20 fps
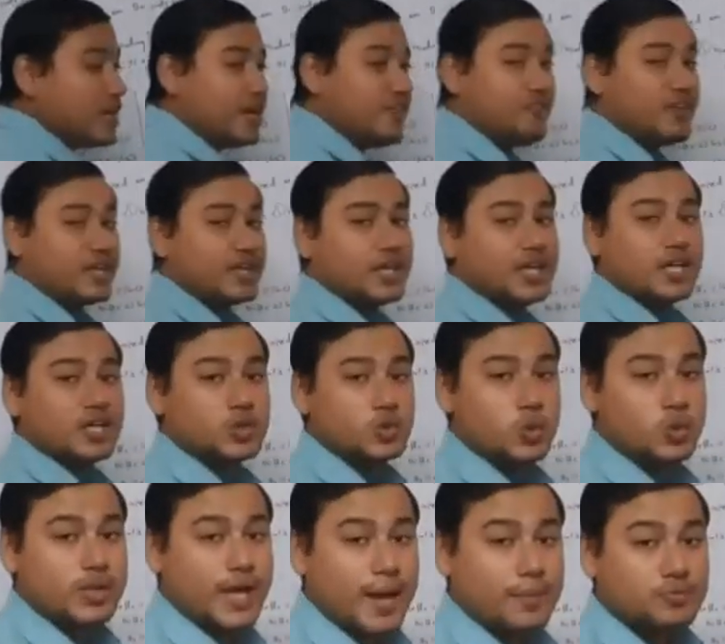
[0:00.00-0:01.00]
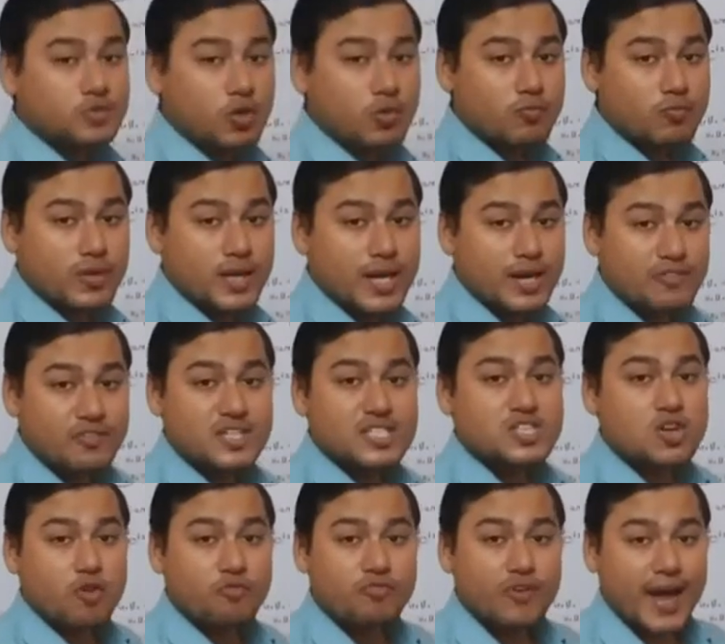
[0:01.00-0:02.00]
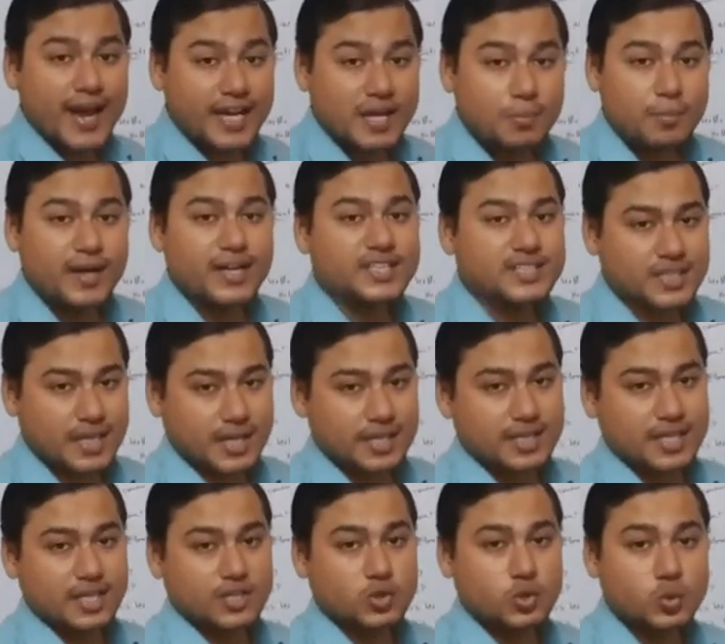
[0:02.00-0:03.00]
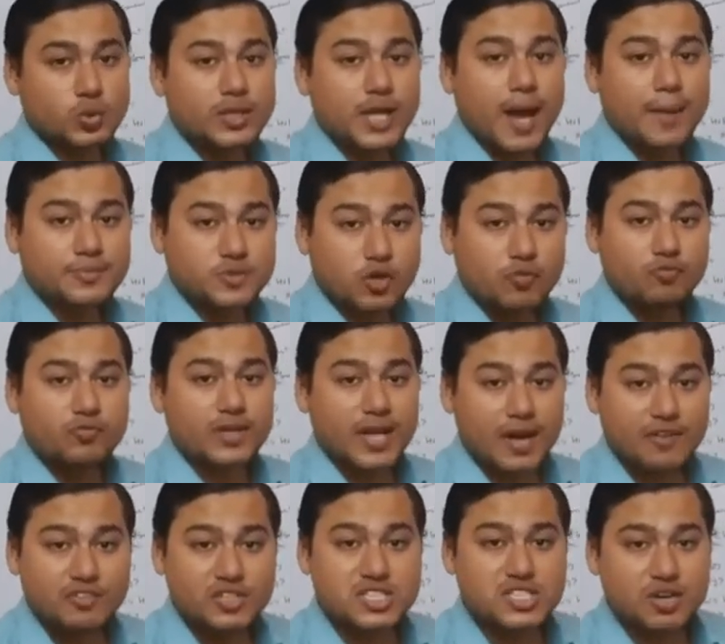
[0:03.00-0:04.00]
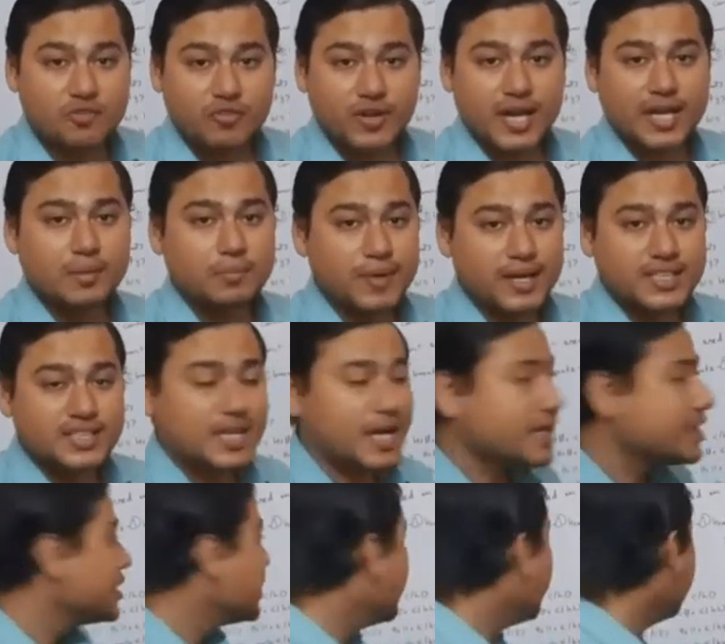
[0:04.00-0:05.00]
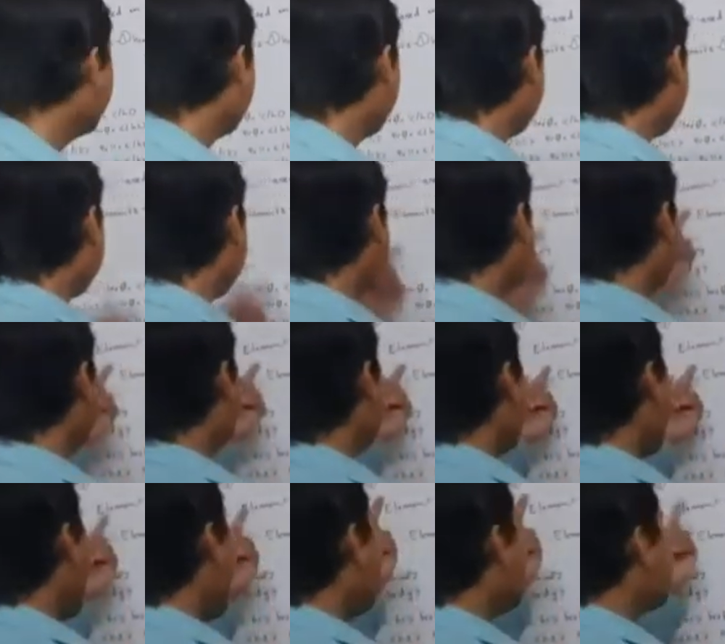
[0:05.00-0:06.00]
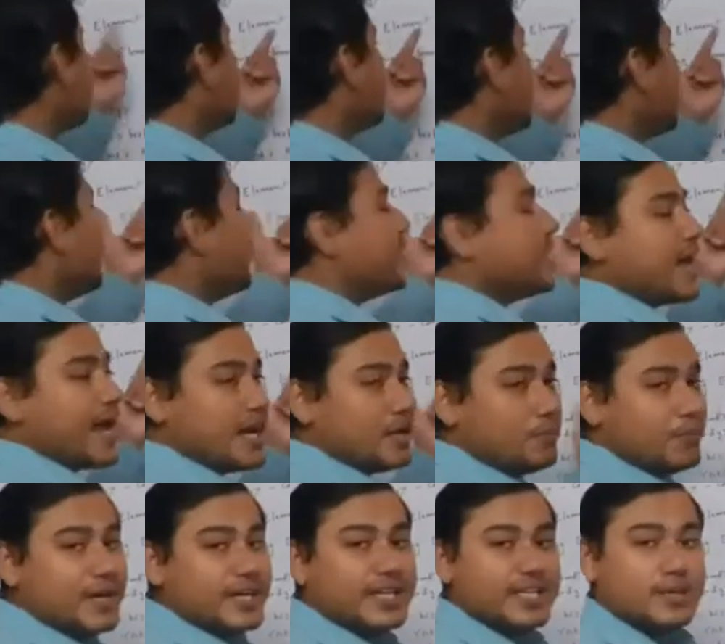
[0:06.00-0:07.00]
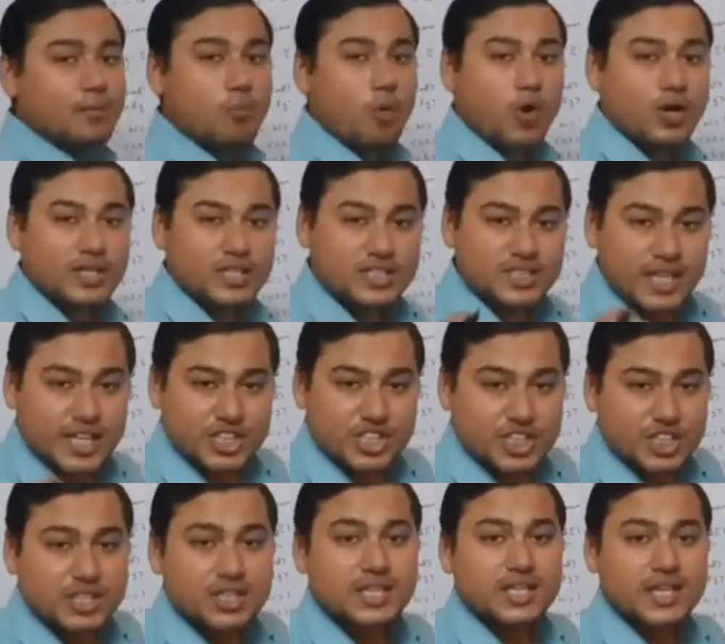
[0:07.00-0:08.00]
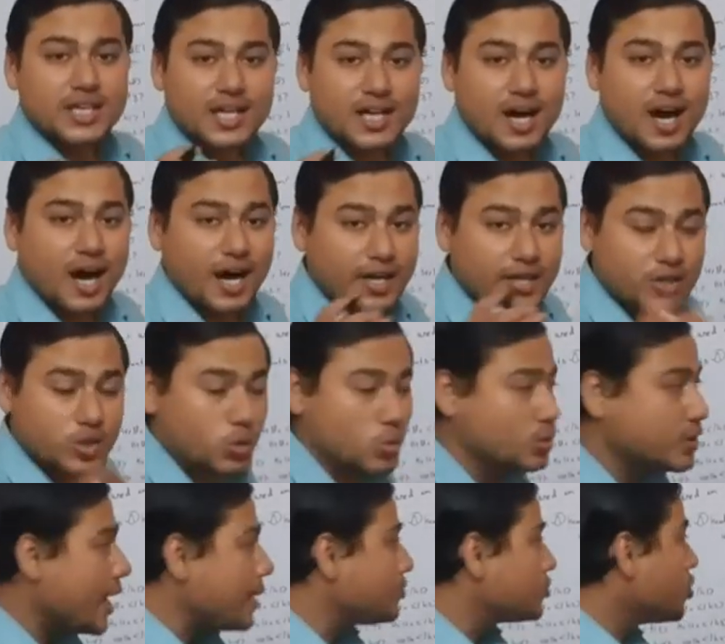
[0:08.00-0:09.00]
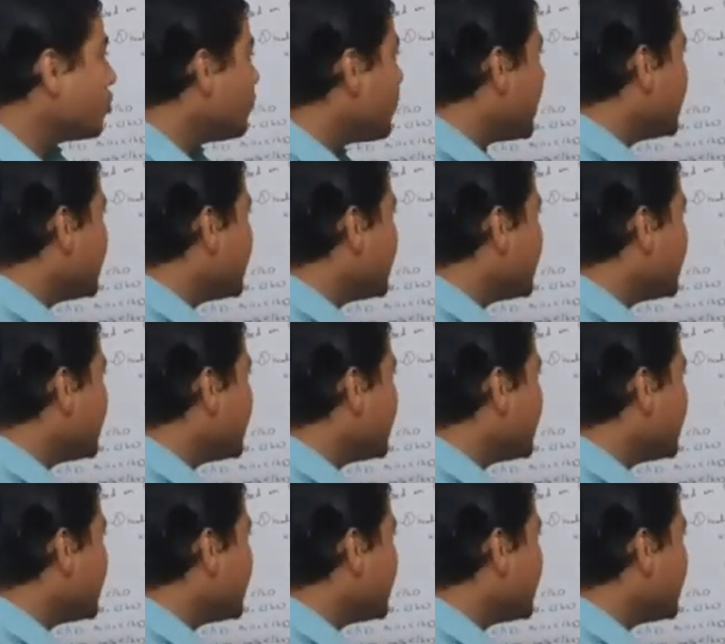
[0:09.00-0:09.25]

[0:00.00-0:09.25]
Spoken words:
labels, two types of levels of elements are there. Two types of levels of elements are there in HTML element. In the body section there are two types of